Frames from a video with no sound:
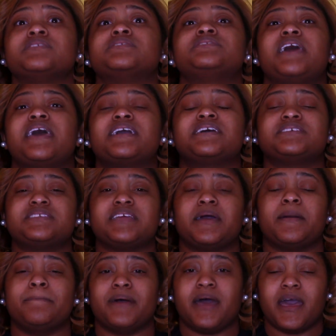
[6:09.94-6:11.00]
take a
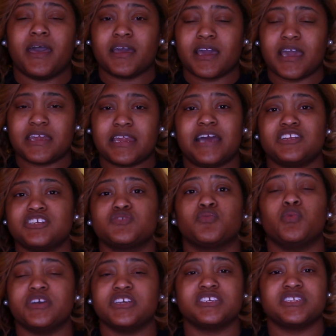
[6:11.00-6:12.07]
step back, and I just
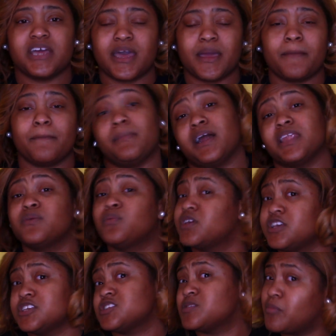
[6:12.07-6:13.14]
wish that Molly would
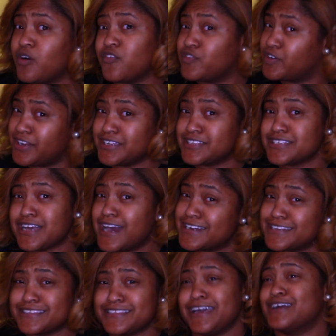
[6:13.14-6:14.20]
get some more friends.
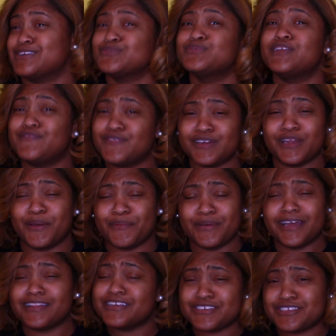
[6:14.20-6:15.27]
Honestly, I truly feel that way.
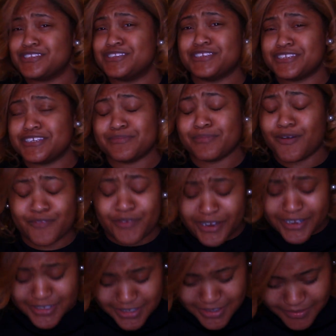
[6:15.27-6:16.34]
I think she needs to get more
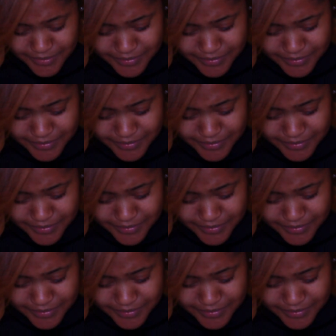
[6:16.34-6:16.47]
friends.